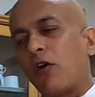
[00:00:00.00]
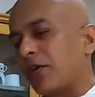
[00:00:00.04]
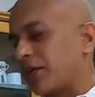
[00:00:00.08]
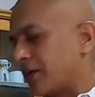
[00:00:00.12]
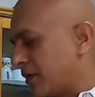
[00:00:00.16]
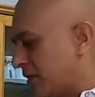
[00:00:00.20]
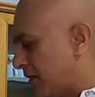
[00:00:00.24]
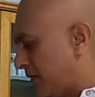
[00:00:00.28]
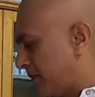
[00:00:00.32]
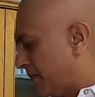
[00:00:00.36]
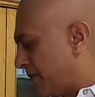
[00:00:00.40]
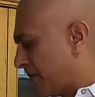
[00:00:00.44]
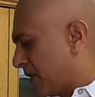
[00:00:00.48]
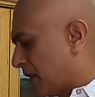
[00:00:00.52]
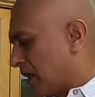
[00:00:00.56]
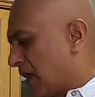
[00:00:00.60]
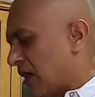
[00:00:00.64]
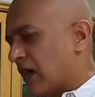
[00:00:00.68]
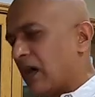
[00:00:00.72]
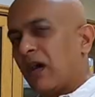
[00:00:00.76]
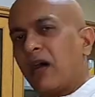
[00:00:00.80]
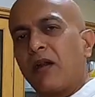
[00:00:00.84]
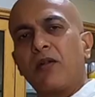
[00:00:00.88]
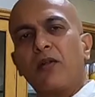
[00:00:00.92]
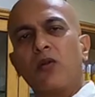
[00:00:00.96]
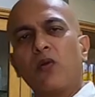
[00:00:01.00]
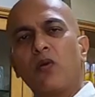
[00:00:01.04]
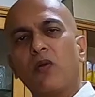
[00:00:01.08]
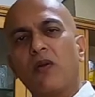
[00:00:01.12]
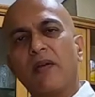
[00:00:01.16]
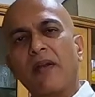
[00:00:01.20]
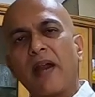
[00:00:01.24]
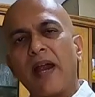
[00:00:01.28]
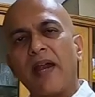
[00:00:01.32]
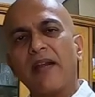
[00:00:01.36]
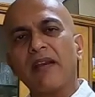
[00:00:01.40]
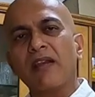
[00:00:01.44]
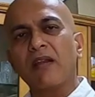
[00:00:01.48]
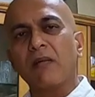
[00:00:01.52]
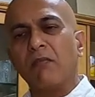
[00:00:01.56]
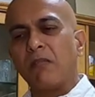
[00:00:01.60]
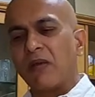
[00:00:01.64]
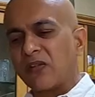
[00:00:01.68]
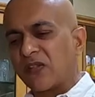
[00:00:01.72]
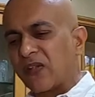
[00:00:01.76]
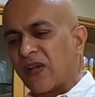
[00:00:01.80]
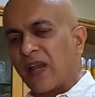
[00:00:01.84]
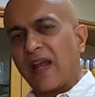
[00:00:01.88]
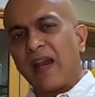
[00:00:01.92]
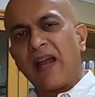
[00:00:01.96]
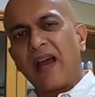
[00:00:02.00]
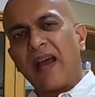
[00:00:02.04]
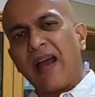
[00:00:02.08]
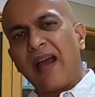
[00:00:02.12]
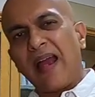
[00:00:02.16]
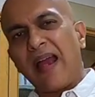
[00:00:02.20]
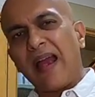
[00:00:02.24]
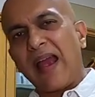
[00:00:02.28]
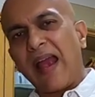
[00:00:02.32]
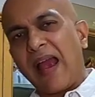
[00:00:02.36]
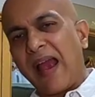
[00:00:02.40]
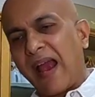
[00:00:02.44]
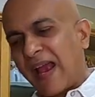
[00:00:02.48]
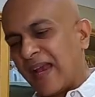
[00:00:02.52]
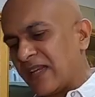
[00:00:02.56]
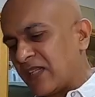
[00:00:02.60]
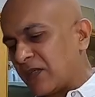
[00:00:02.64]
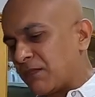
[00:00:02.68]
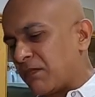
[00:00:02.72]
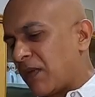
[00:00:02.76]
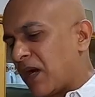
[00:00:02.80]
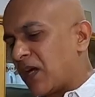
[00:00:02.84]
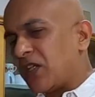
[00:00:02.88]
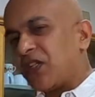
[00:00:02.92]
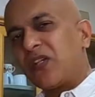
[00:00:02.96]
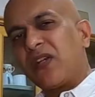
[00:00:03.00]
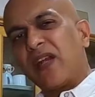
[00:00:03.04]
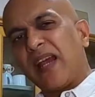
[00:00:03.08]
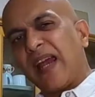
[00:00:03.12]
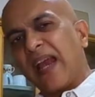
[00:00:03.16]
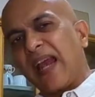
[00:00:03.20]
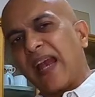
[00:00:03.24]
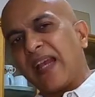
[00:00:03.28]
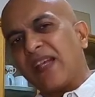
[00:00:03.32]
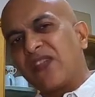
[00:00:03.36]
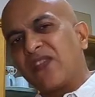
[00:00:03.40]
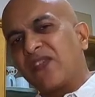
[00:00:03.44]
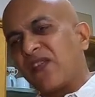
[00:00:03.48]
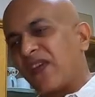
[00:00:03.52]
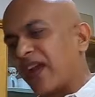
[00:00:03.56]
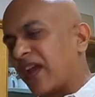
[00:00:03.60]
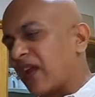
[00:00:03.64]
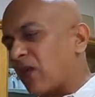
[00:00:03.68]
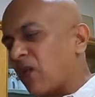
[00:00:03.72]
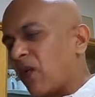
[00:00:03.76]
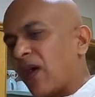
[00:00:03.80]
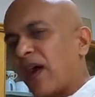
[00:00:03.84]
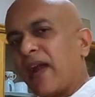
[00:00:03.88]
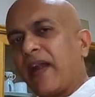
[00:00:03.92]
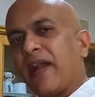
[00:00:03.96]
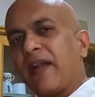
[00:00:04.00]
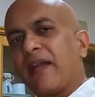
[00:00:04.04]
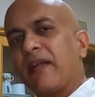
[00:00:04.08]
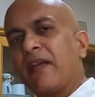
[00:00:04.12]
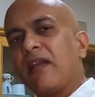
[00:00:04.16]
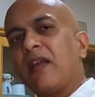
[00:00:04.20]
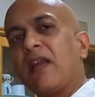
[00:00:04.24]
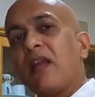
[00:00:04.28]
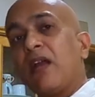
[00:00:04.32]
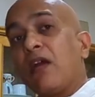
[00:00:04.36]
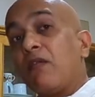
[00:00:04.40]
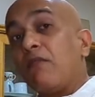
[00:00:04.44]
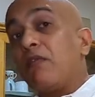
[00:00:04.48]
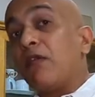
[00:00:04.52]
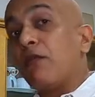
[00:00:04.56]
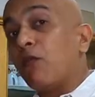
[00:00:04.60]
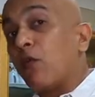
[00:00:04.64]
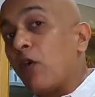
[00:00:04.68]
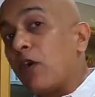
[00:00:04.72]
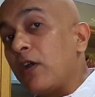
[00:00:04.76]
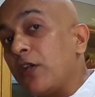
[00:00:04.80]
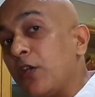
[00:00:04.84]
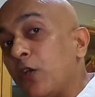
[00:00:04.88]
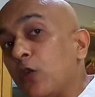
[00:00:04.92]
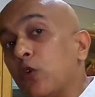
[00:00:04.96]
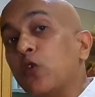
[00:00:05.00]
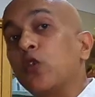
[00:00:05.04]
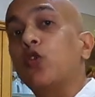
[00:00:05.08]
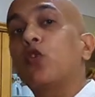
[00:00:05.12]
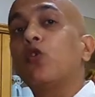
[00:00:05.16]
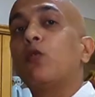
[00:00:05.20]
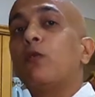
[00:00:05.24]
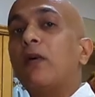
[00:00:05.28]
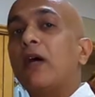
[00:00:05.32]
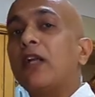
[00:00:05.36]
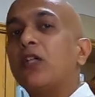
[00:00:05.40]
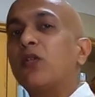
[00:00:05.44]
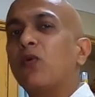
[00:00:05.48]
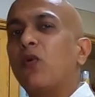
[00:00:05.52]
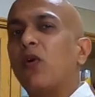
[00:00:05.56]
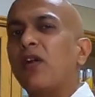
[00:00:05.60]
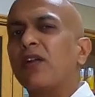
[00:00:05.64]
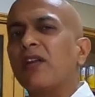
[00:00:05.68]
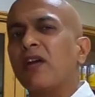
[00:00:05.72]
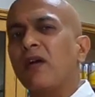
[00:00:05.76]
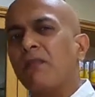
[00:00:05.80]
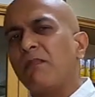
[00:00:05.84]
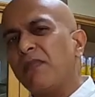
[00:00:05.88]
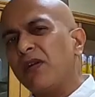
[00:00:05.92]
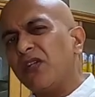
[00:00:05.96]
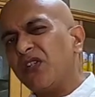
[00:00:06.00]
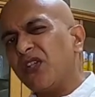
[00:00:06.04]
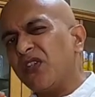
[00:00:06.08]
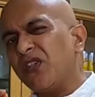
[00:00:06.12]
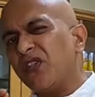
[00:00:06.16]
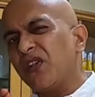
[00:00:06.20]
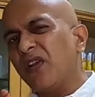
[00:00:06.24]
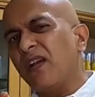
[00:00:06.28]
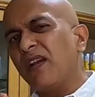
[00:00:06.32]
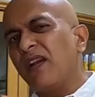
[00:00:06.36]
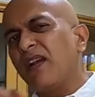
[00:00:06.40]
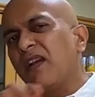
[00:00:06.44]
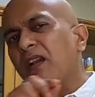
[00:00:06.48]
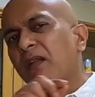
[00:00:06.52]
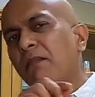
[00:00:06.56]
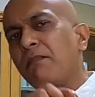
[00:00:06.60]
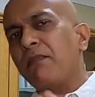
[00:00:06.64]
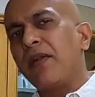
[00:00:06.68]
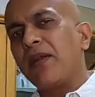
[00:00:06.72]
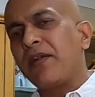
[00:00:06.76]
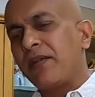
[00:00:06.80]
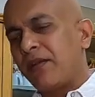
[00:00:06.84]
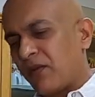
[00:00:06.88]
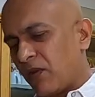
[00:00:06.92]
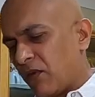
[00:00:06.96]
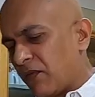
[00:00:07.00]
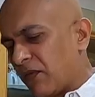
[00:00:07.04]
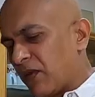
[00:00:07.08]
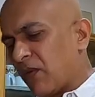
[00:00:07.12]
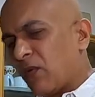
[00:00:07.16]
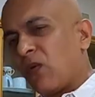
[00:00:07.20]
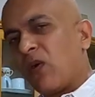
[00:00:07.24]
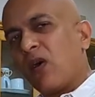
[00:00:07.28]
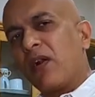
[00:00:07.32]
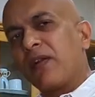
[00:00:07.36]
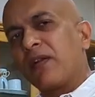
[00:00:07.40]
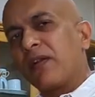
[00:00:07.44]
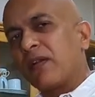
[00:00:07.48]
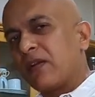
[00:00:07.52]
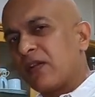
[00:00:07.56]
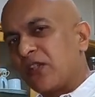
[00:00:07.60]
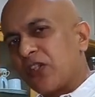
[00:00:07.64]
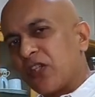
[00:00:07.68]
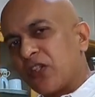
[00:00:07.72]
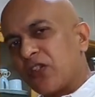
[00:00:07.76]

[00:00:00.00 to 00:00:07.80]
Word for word: water uh, to grind the masala as much as required. We won't use too much water, but just a little bit of the water